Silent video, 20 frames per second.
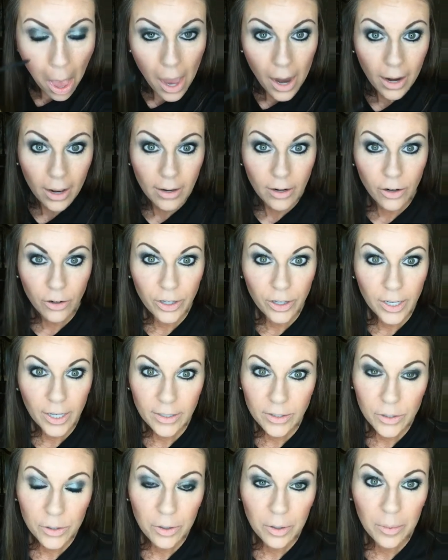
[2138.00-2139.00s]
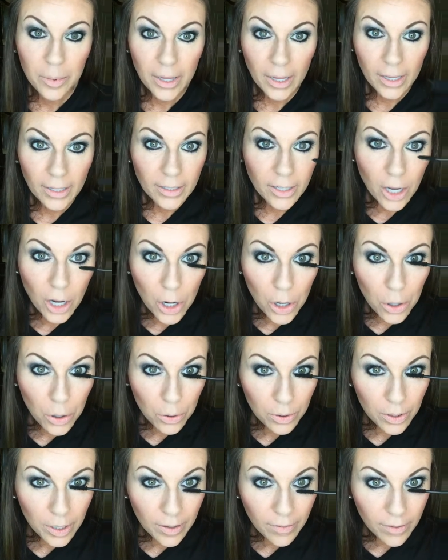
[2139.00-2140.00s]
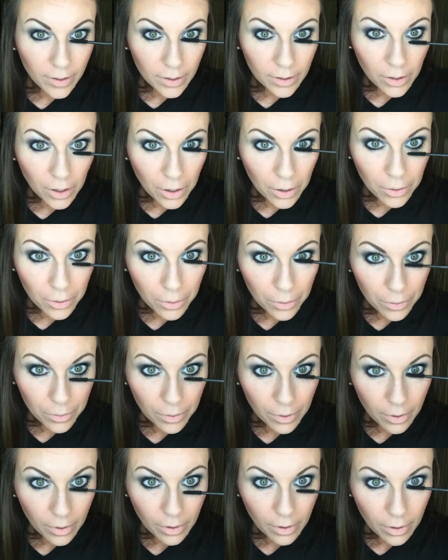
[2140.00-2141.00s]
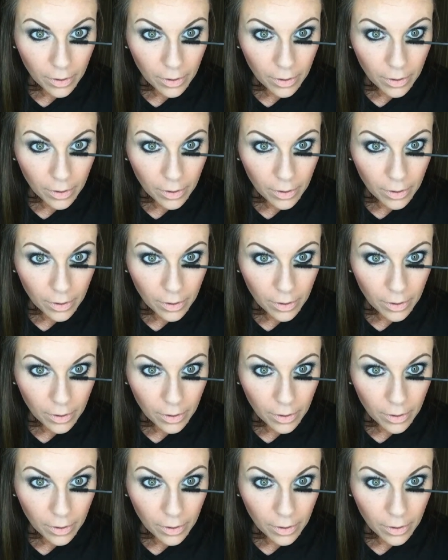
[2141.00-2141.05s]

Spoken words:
And I know you guys are going to be like, no, leave it alone.